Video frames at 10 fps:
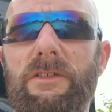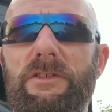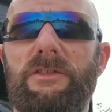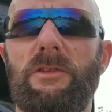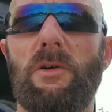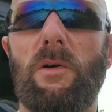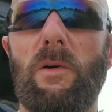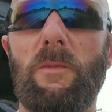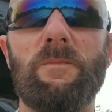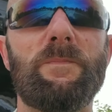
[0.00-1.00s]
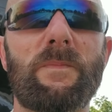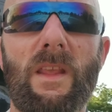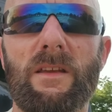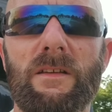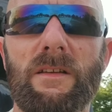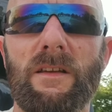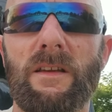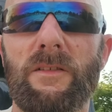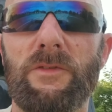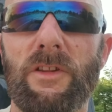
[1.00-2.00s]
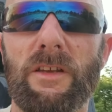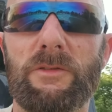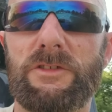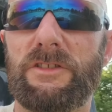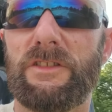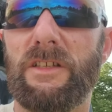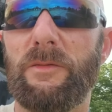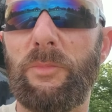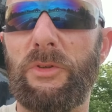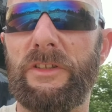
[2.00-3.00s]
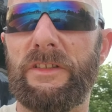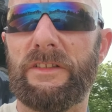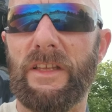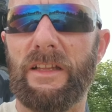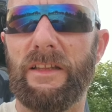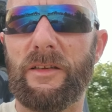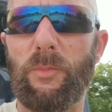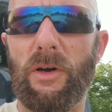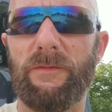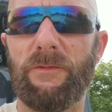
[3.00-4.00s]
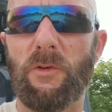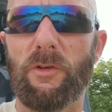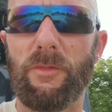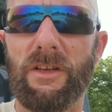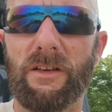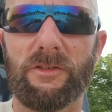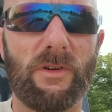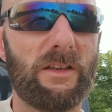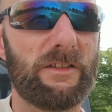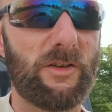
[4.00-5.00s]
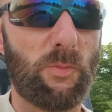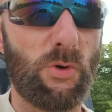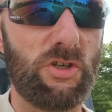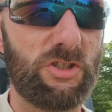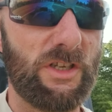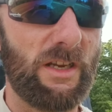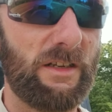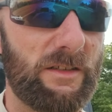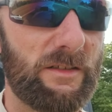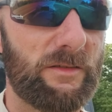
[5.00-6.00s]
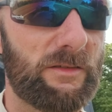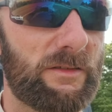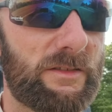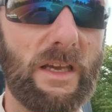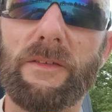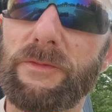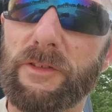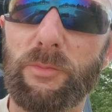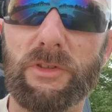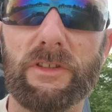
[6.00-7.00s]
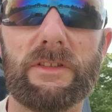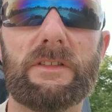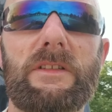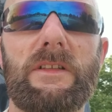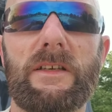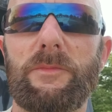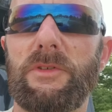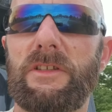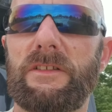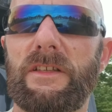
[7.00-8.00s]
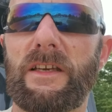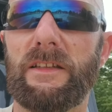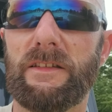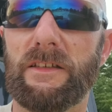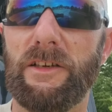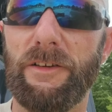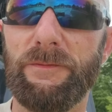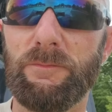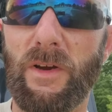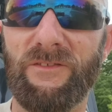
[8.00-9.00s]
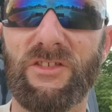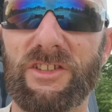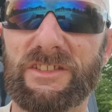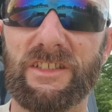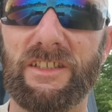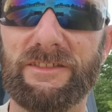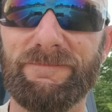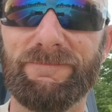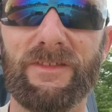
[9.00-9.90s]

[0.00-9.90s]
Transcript: So if you like what you've seen, please hit that like button for me. I'd greatly appreciate it. Definitely please hit the like because I got the gun, my first gun.